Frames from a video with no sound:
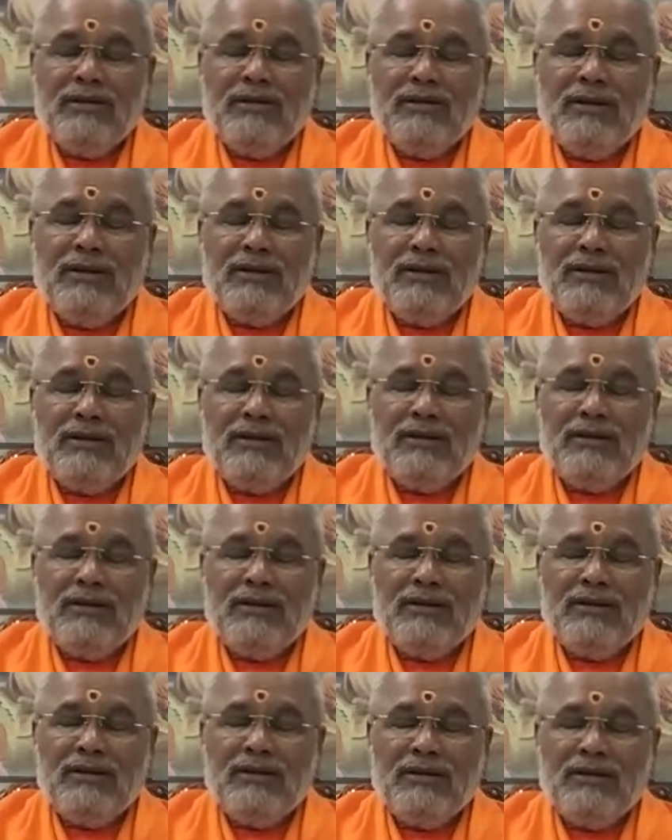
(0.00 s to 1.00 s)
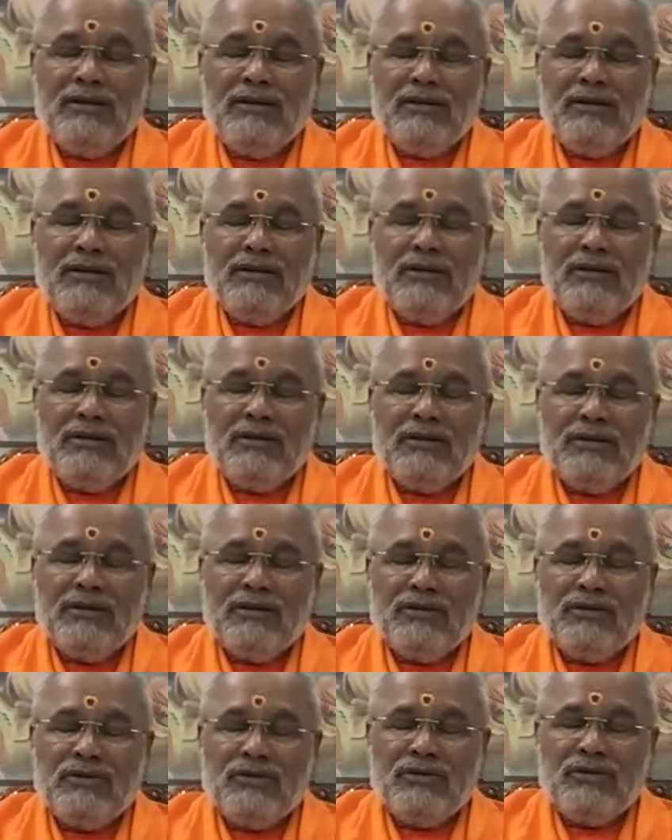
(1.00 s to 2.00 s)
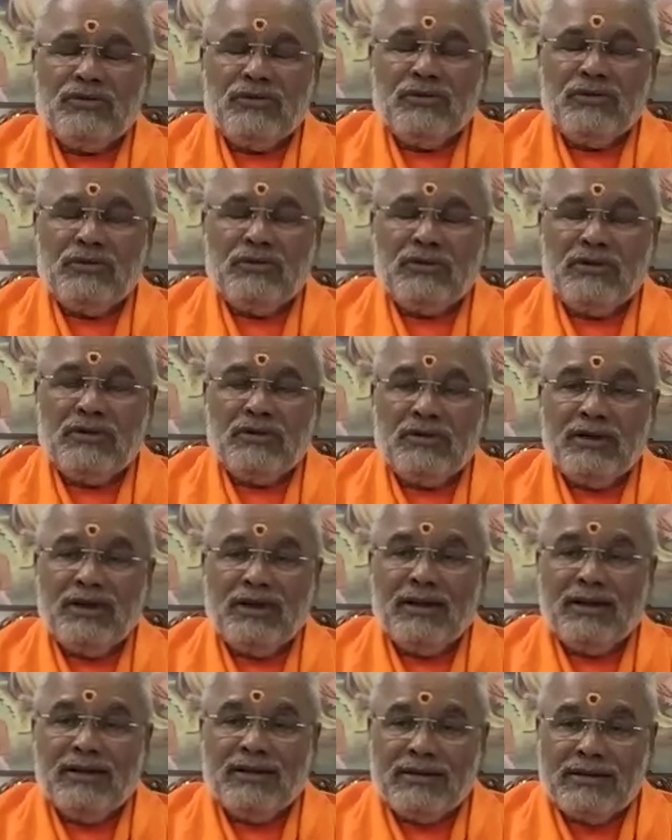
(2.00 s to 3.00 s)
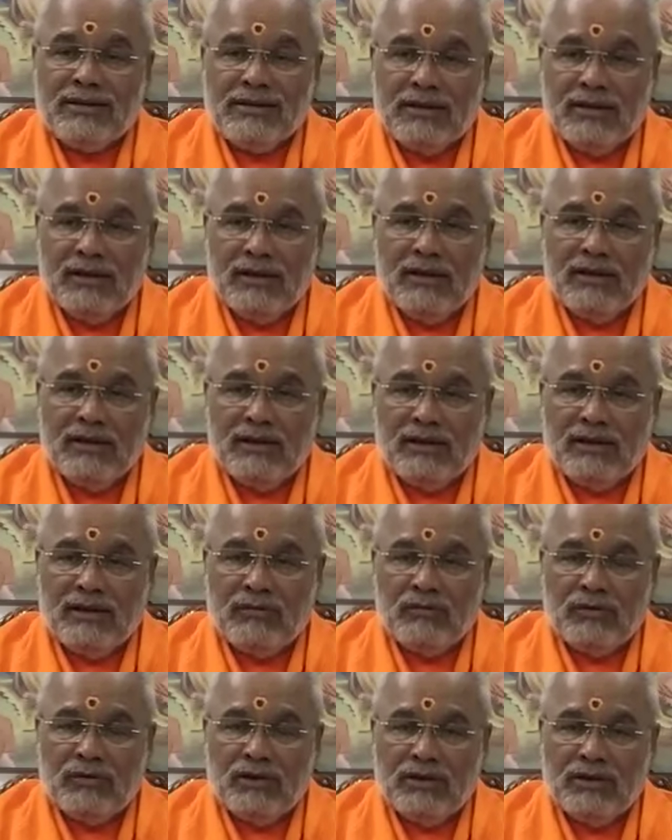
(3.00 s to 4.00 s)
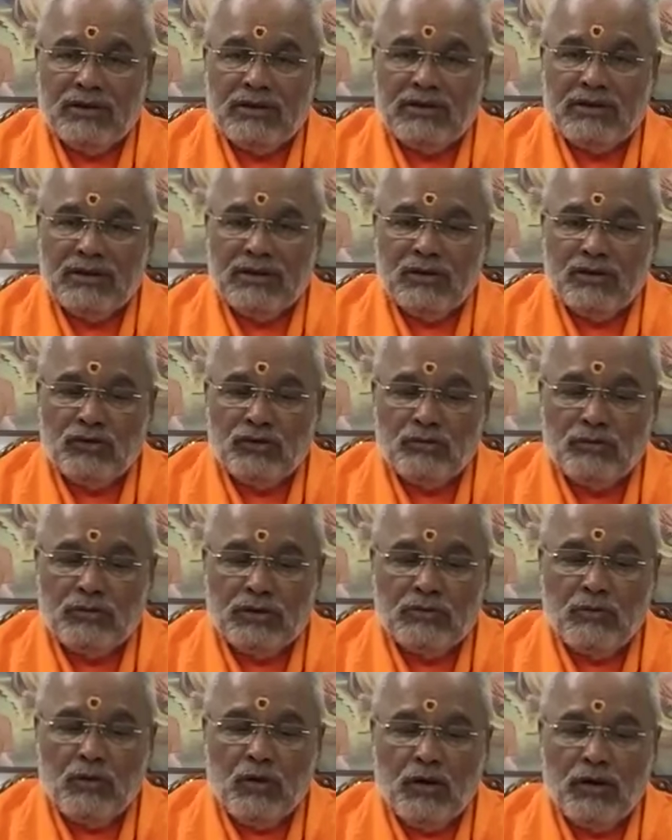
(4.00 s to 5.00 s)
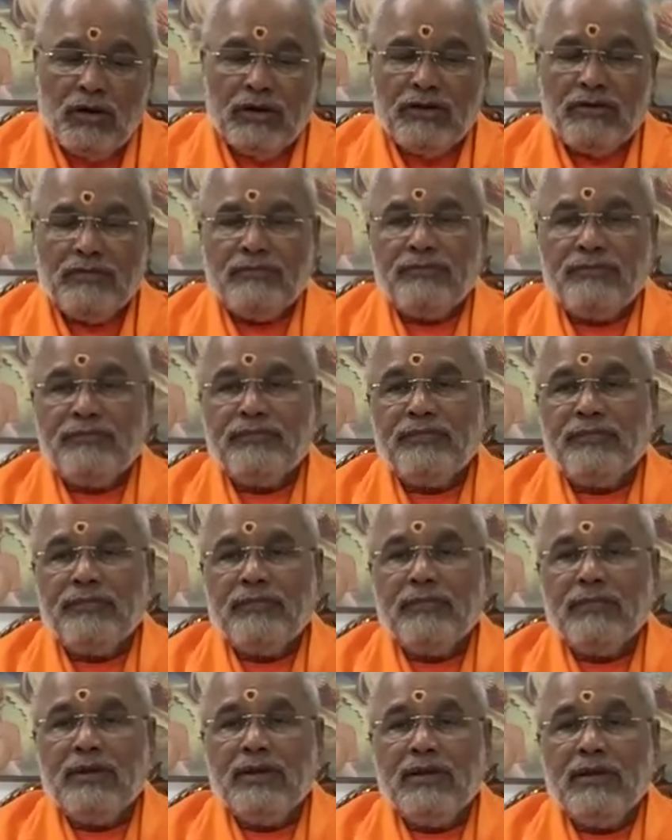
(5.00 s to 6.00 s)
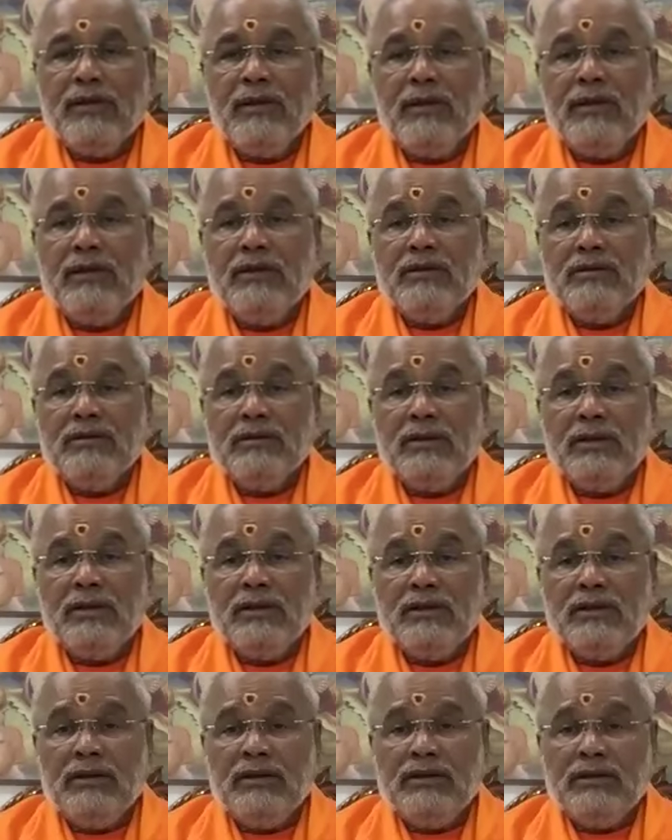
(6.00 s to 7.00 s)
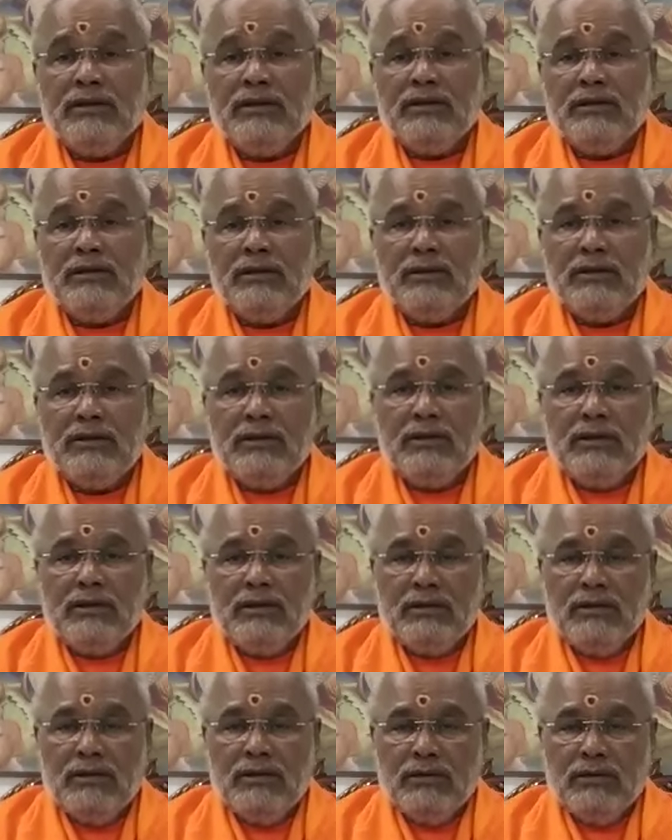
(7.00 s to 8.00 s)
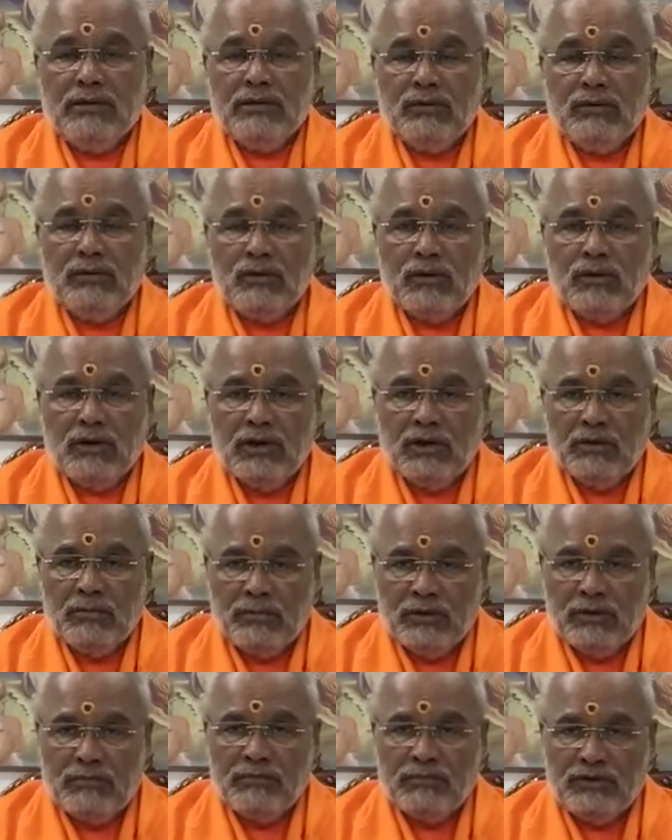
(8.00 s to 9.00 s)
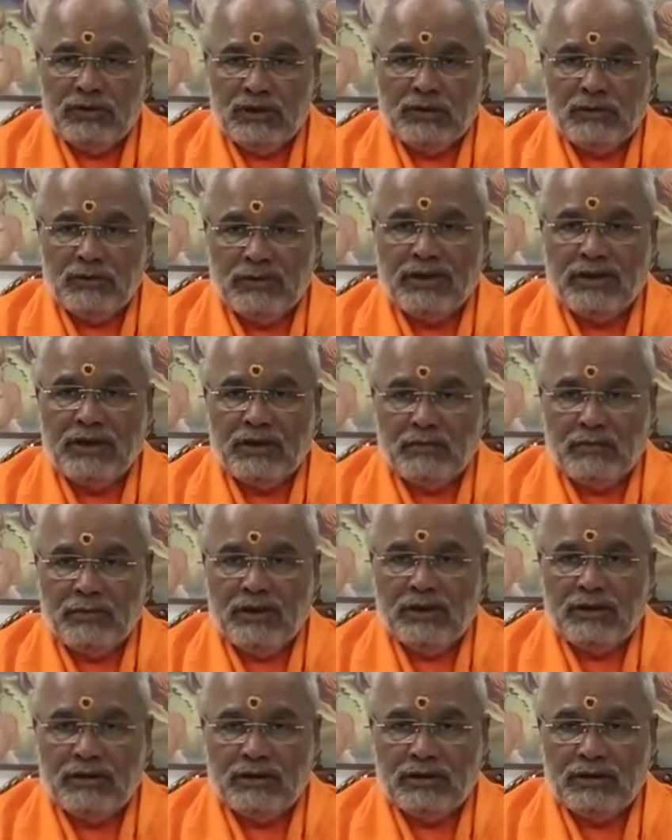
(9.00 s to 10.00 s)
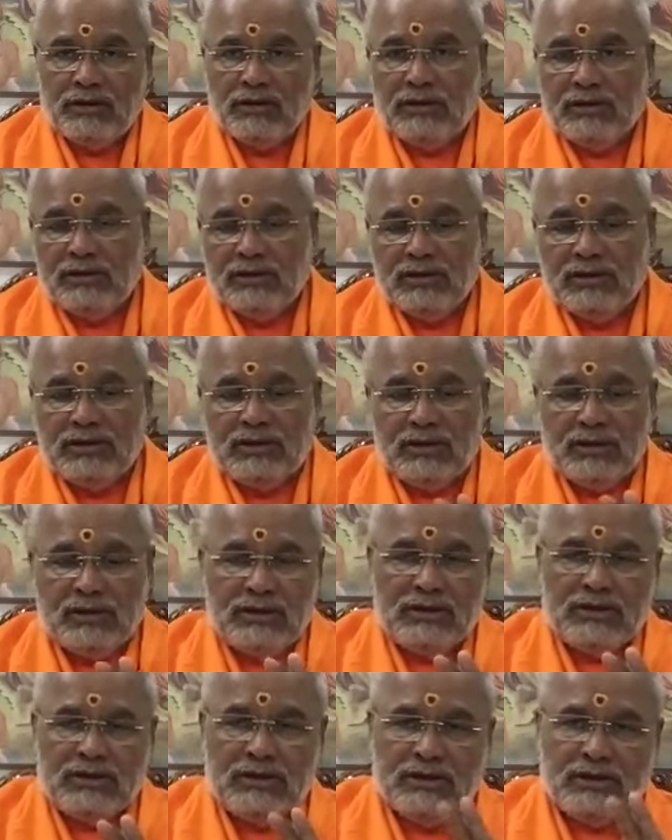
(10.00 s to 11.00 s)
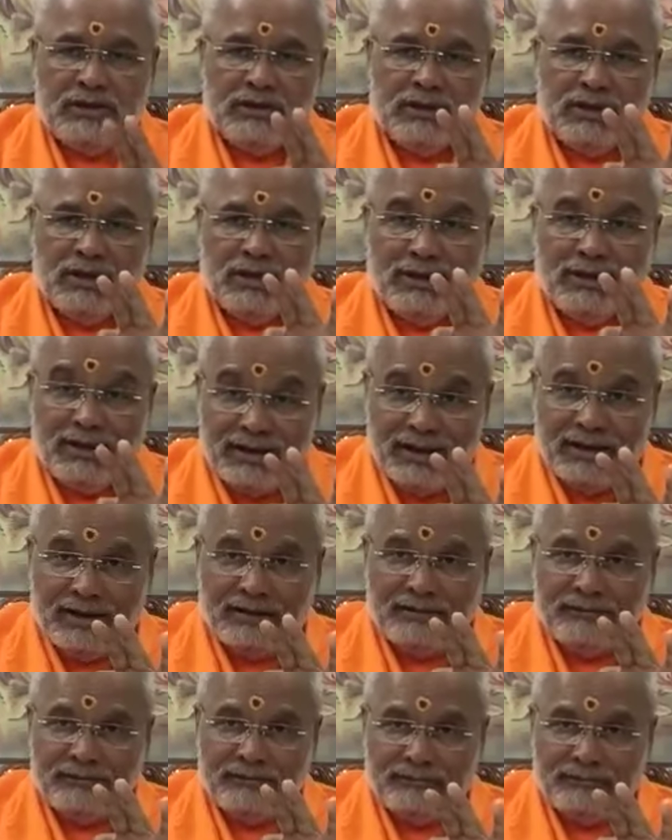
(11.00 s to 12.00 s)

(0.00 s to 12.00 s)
that it's such the rarest thing that one has a human body. Then he says, Durlabham travayemaitat. These three things are rare.